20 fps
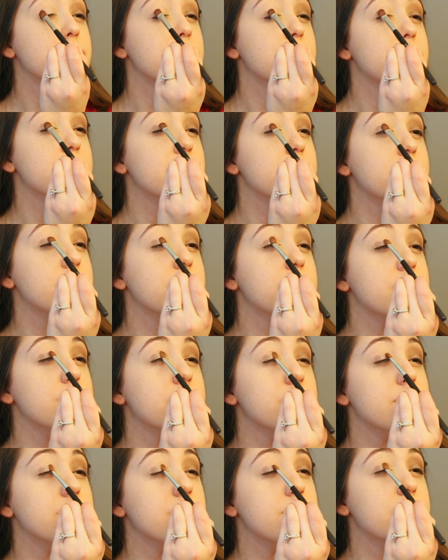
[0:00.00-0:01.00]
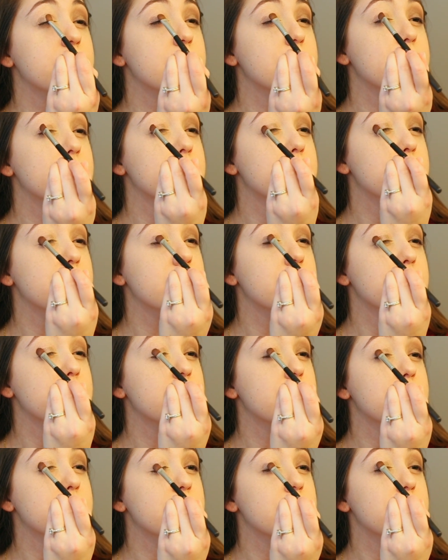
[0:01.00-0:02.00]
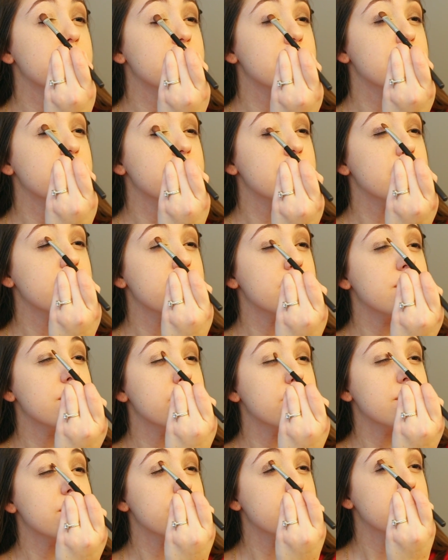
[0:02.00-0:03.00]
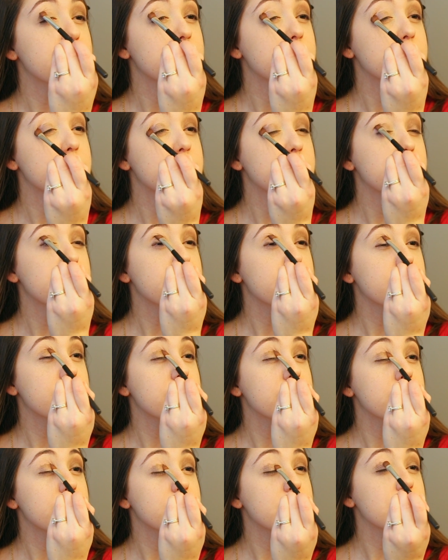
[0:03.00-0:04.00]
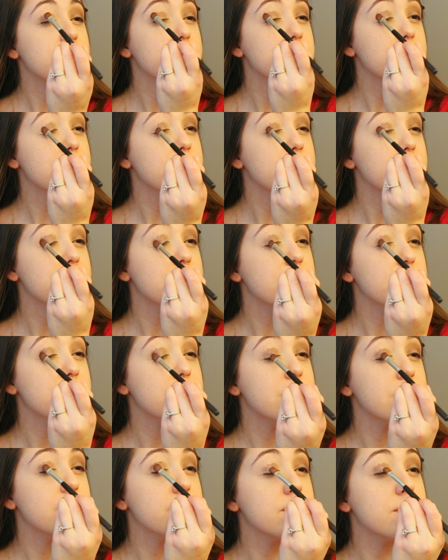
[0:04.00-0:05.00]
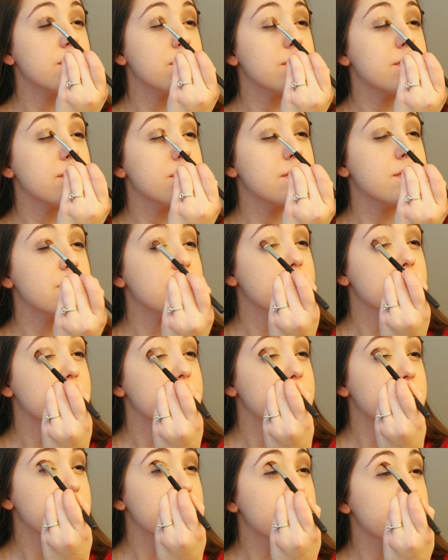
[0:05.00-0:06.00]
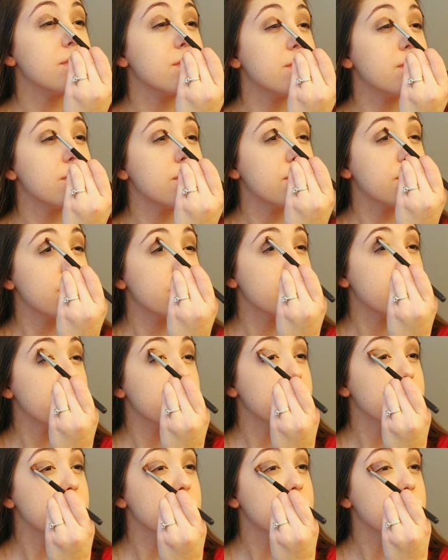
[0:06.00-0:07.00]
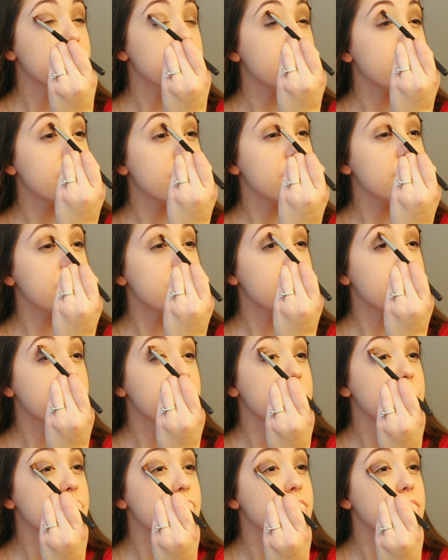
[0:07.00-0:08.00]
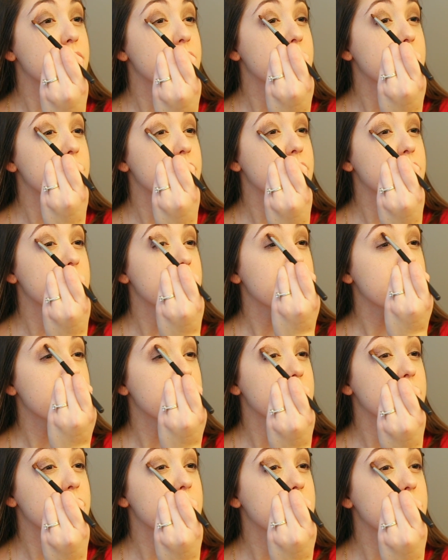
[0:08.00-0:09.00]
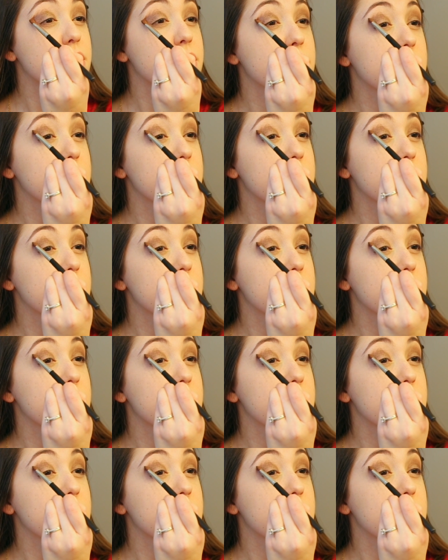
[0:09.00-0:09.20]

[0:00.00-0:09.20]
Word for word: All right, now we're going to do this eye. Get that first layer right above the eye. And again, we're going to work our way up,